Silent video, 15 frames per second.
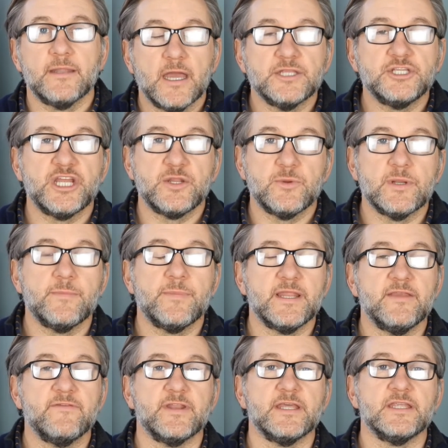I genuinely
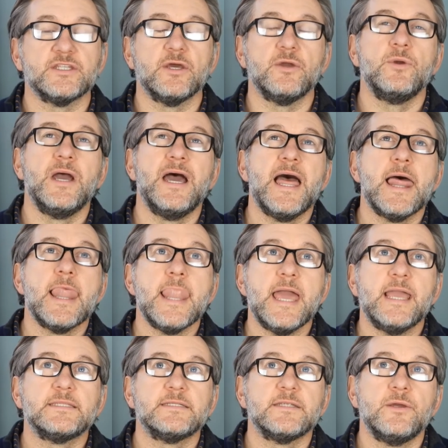believe in it. So
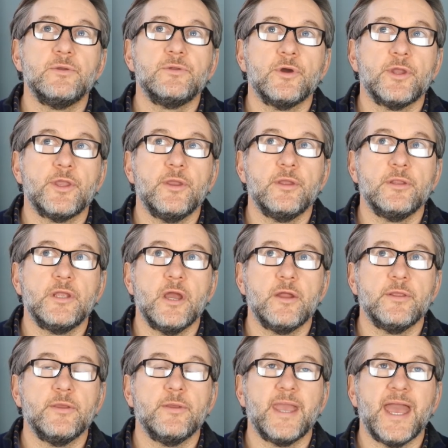
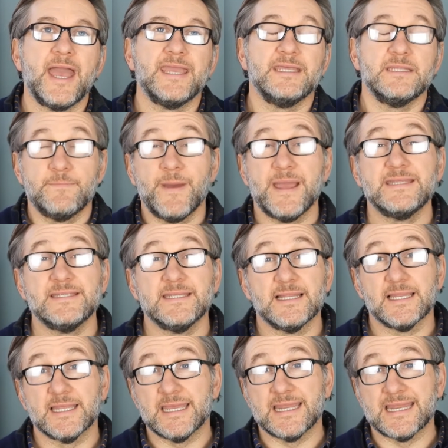lexo.co.uk is
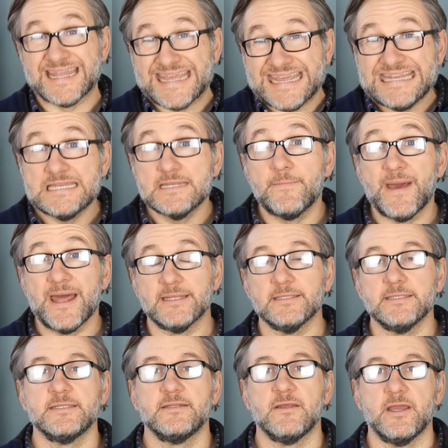basically an
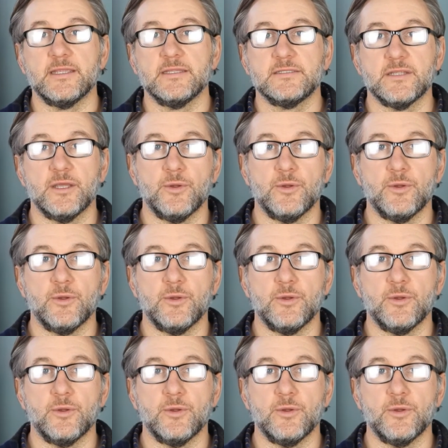independent site.